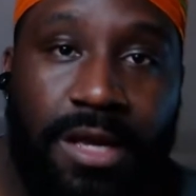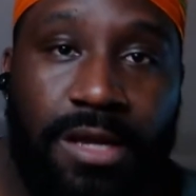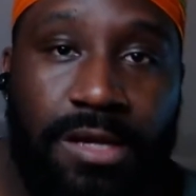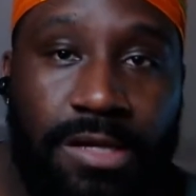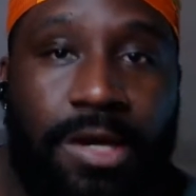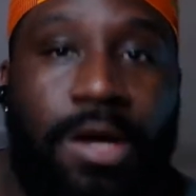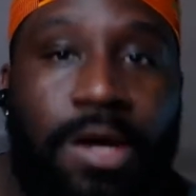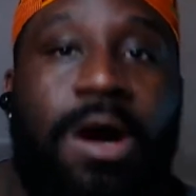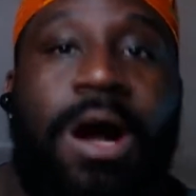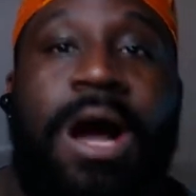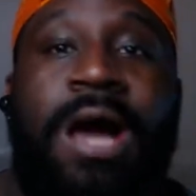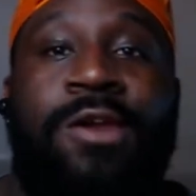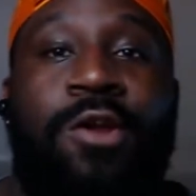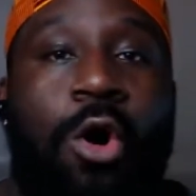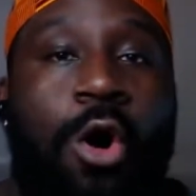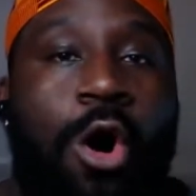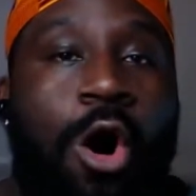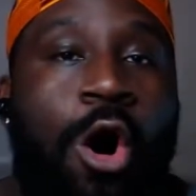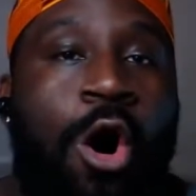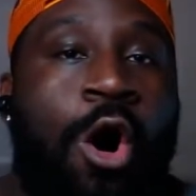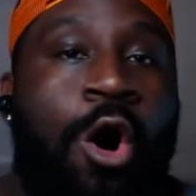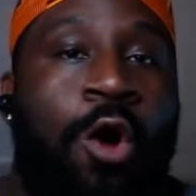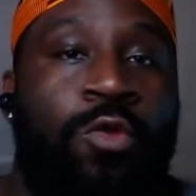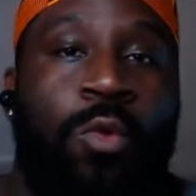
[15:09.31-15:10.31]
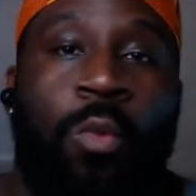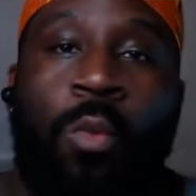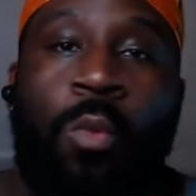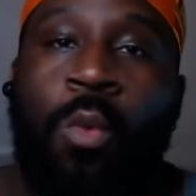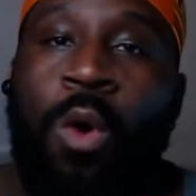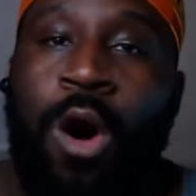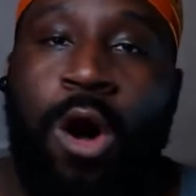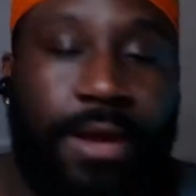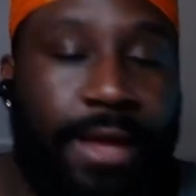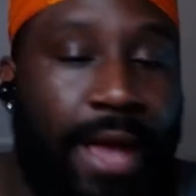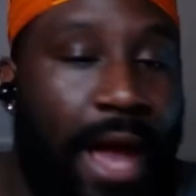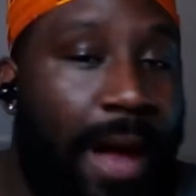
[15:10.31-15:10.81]
You know, I know all the
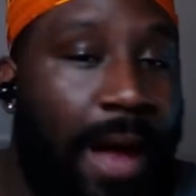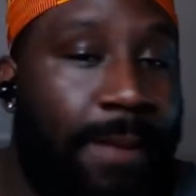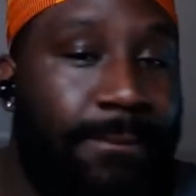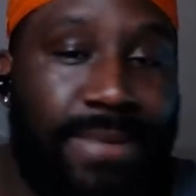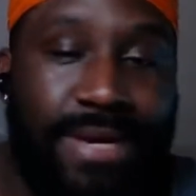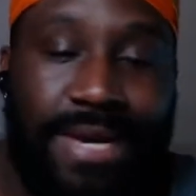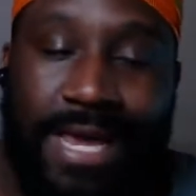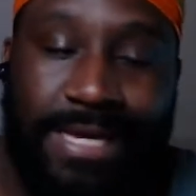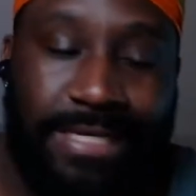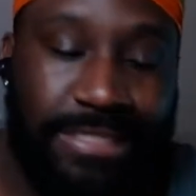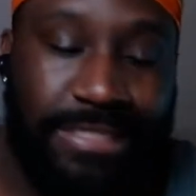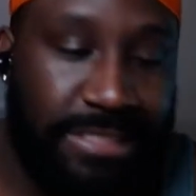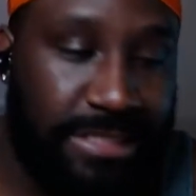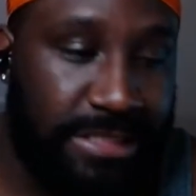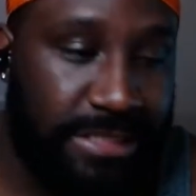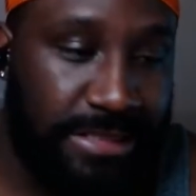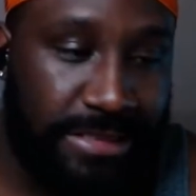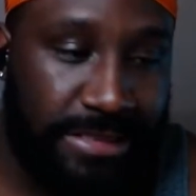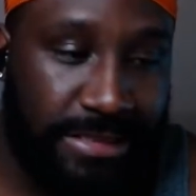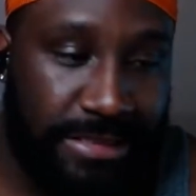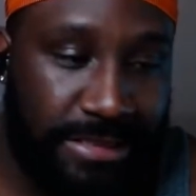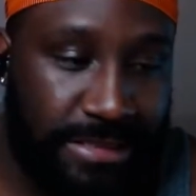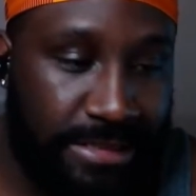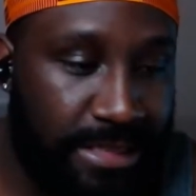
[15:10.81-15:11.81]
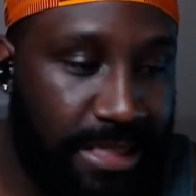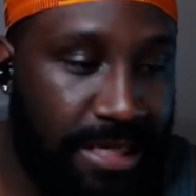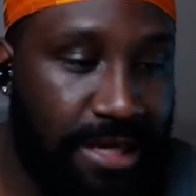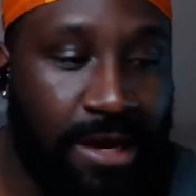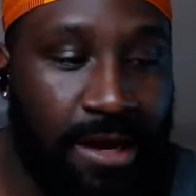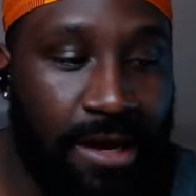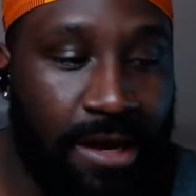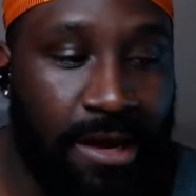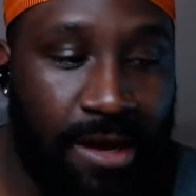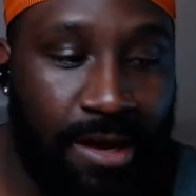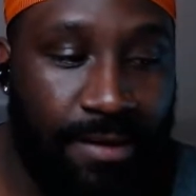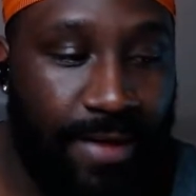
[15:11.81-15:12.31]
wall combinations,
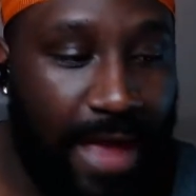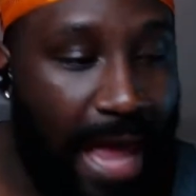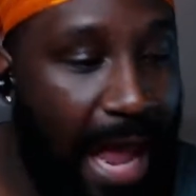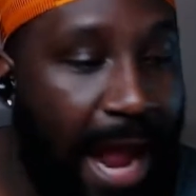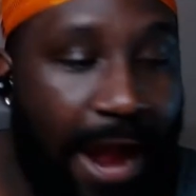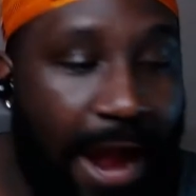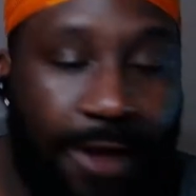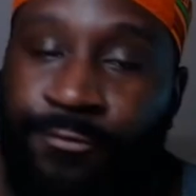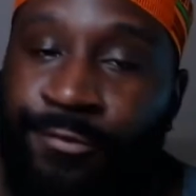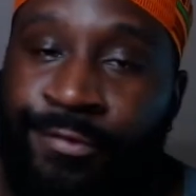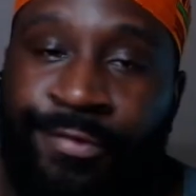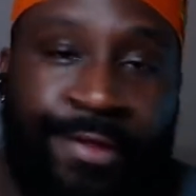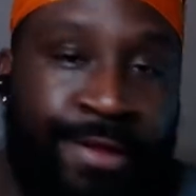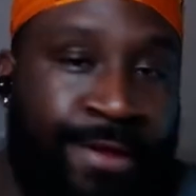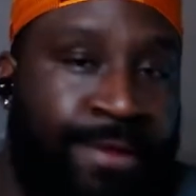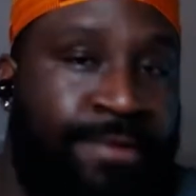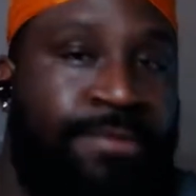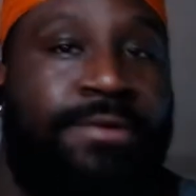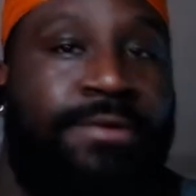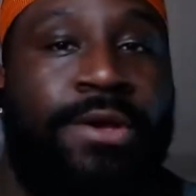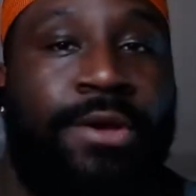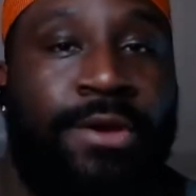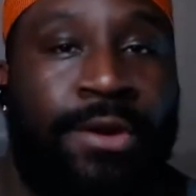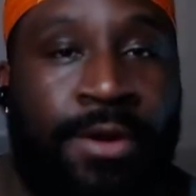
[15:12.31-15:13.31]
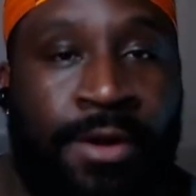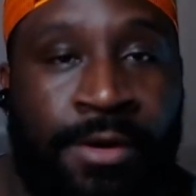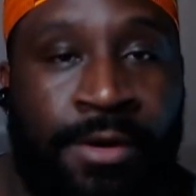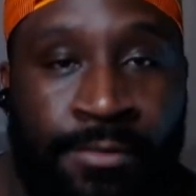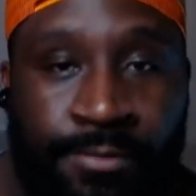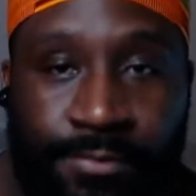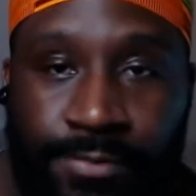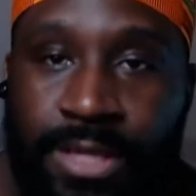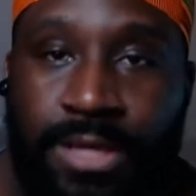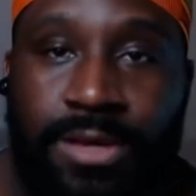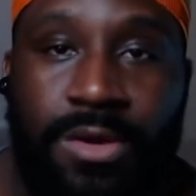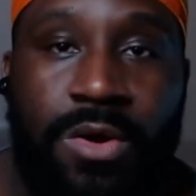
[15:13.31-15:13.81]
everything, you know.
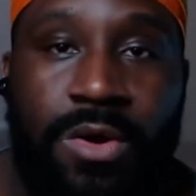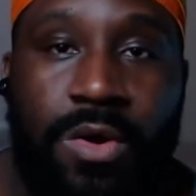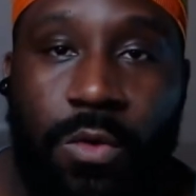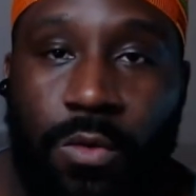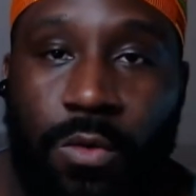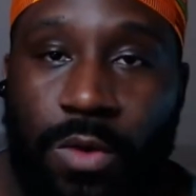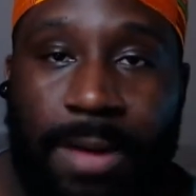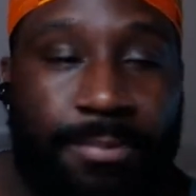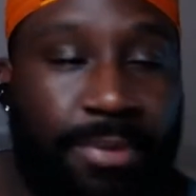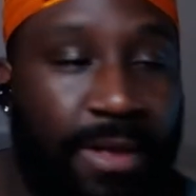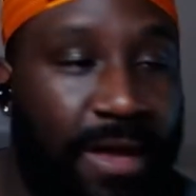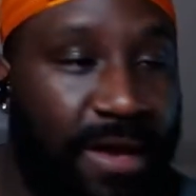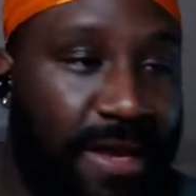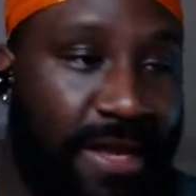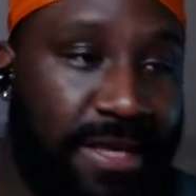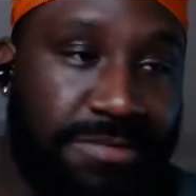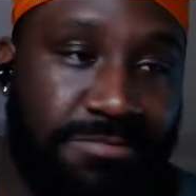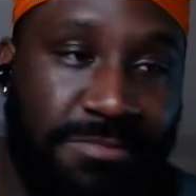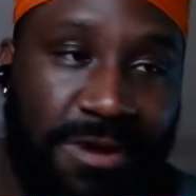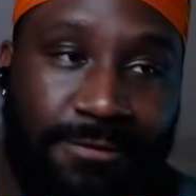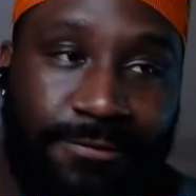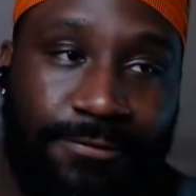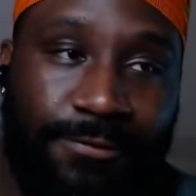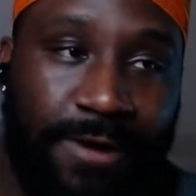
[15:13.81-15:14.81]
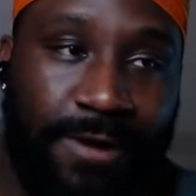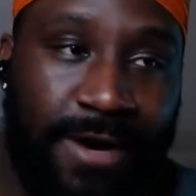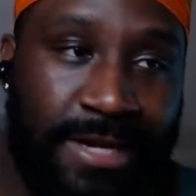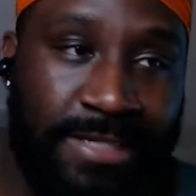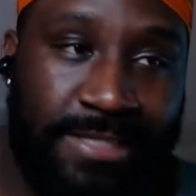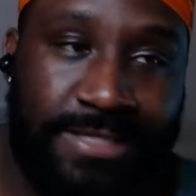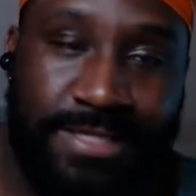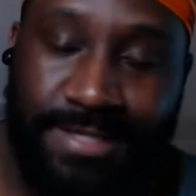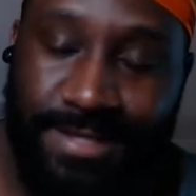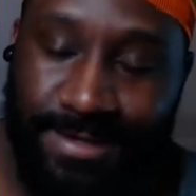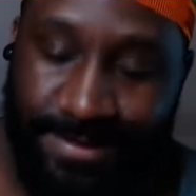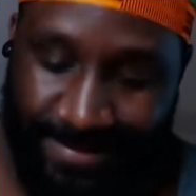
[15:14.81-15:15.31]
When I play against my
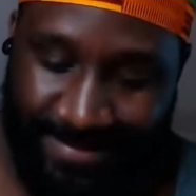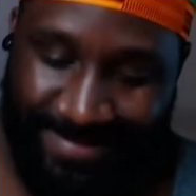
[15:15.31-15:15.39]
friends,